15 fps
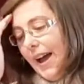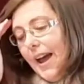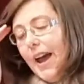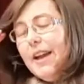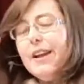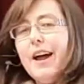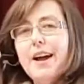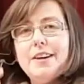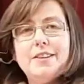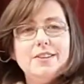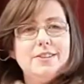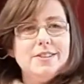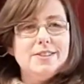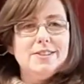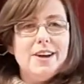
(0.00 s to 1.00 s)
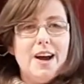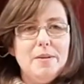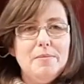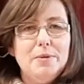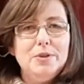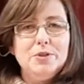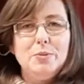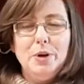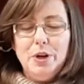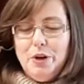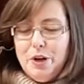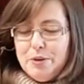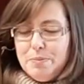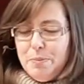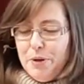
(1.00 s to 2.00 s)
And like the disciples, we are
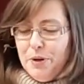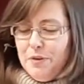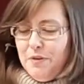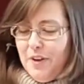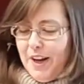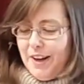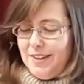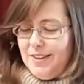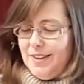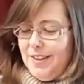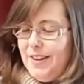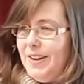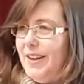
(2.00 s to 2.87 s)
not perfect,